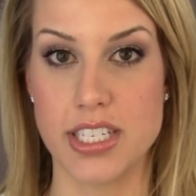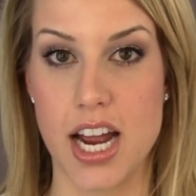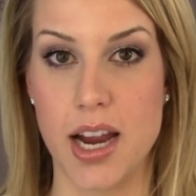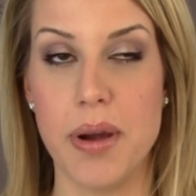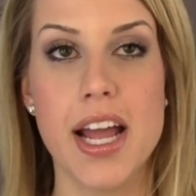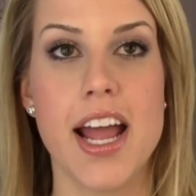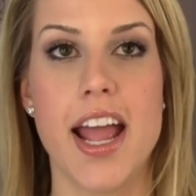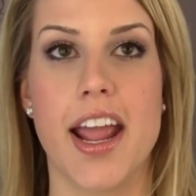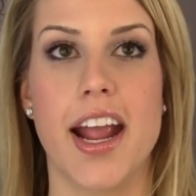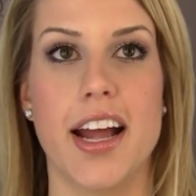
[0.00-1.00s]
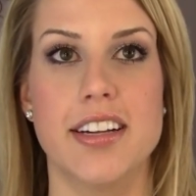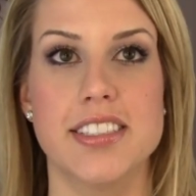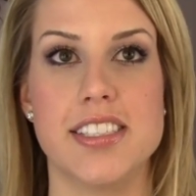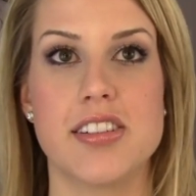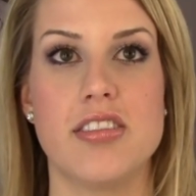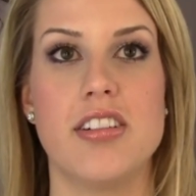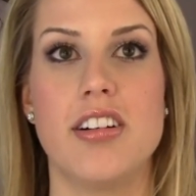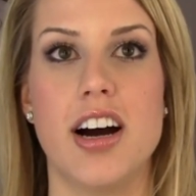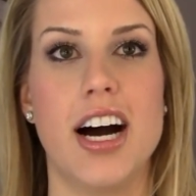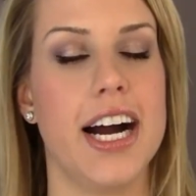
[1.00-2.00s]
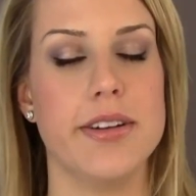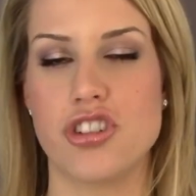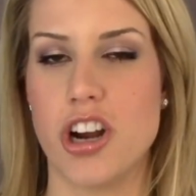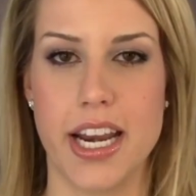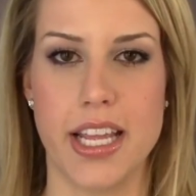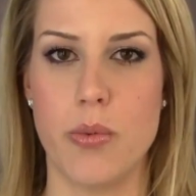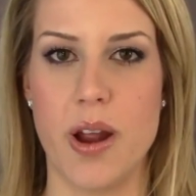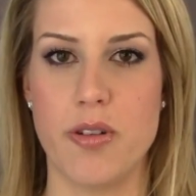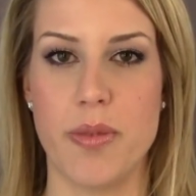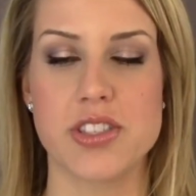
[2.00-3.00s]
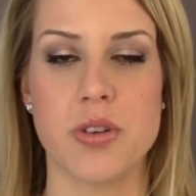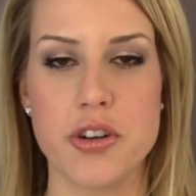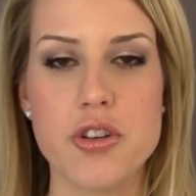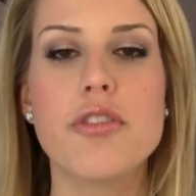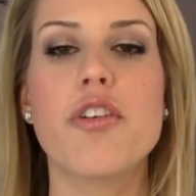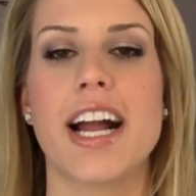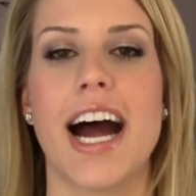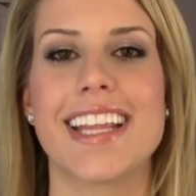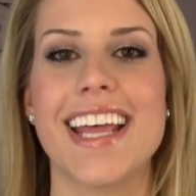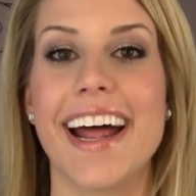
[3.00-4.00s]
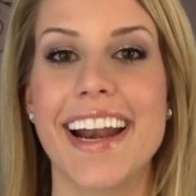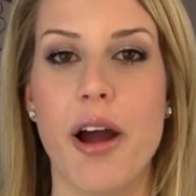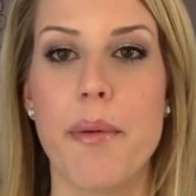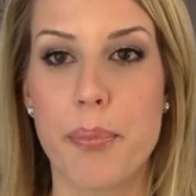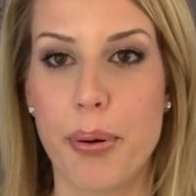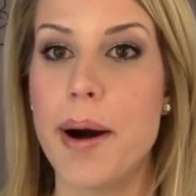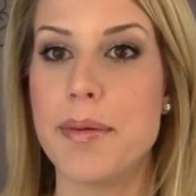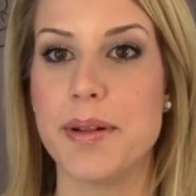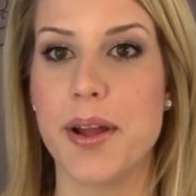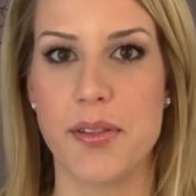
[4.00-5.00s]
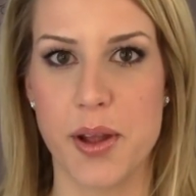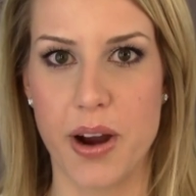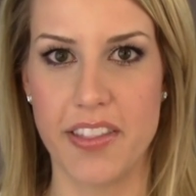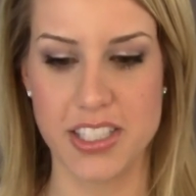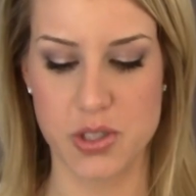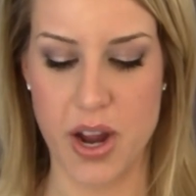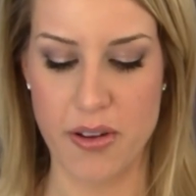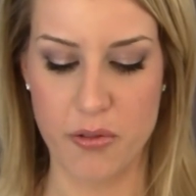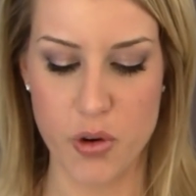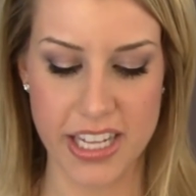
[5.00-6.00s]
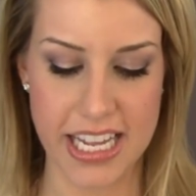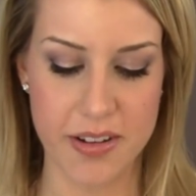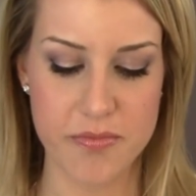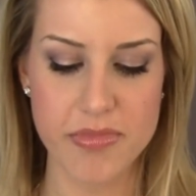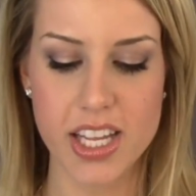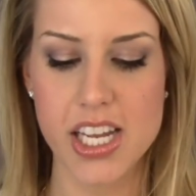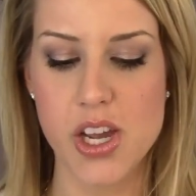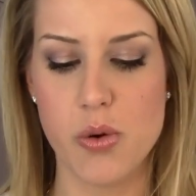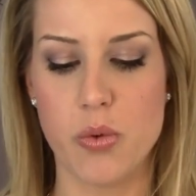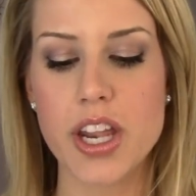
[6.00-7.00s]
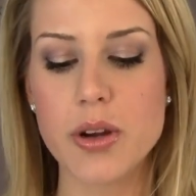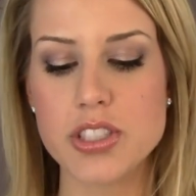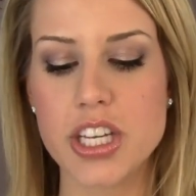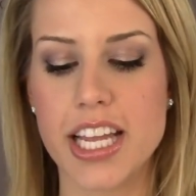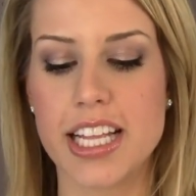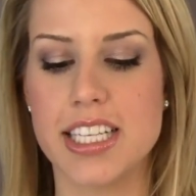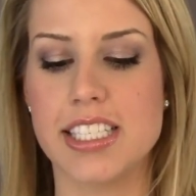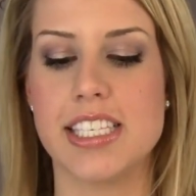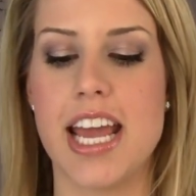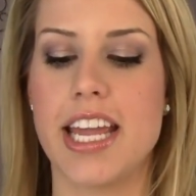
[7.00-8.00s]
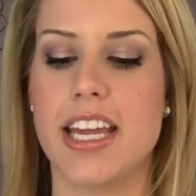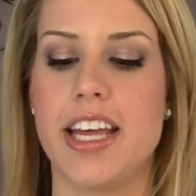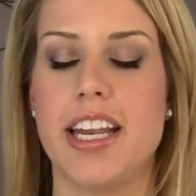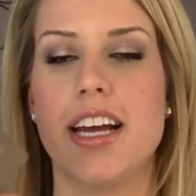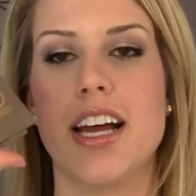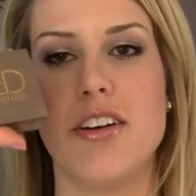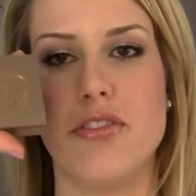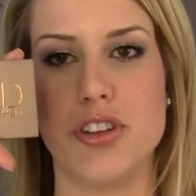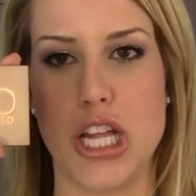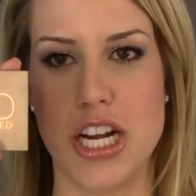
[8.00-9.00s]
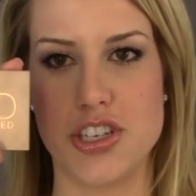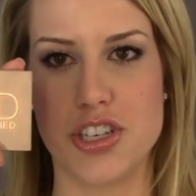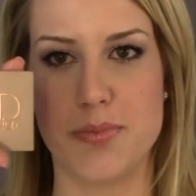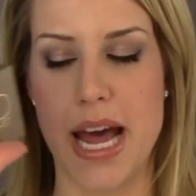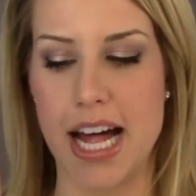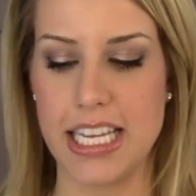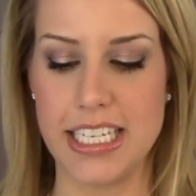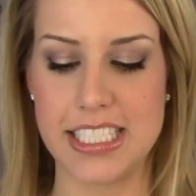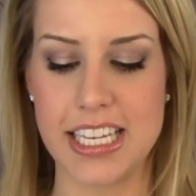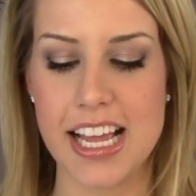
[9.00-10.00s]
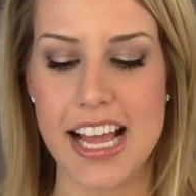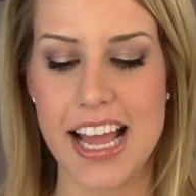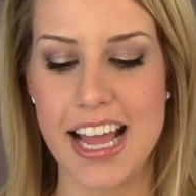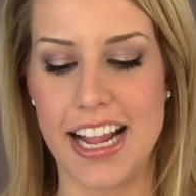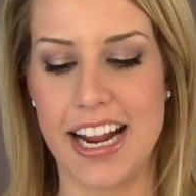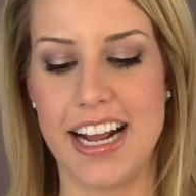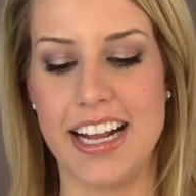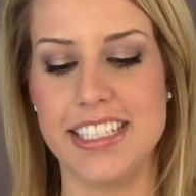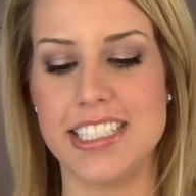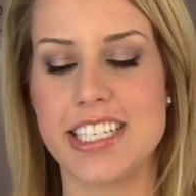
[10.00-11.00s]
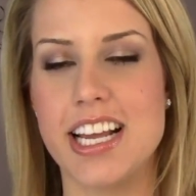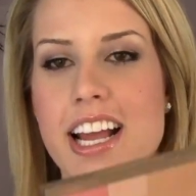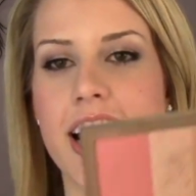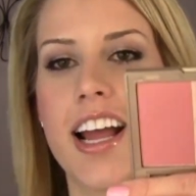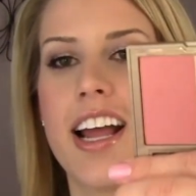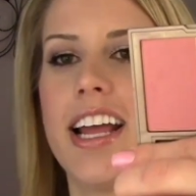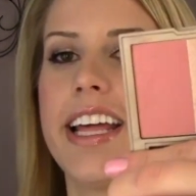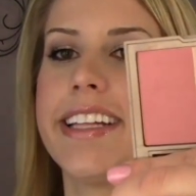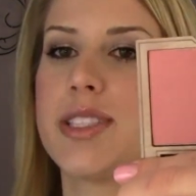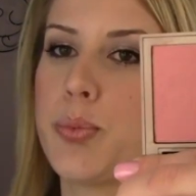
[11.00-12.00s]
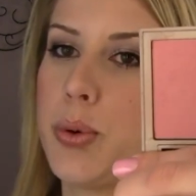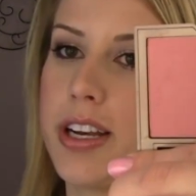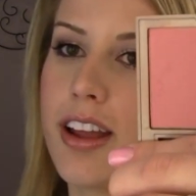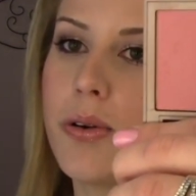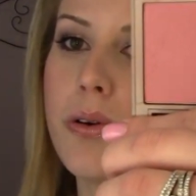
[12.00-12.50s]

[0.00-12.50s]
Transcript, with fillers: the time. And I try to get away from that. So I knew if I got that, I would probably only wear that. So I avoided that. Well, then I was looking at this Naked Flushed palette and it's pretty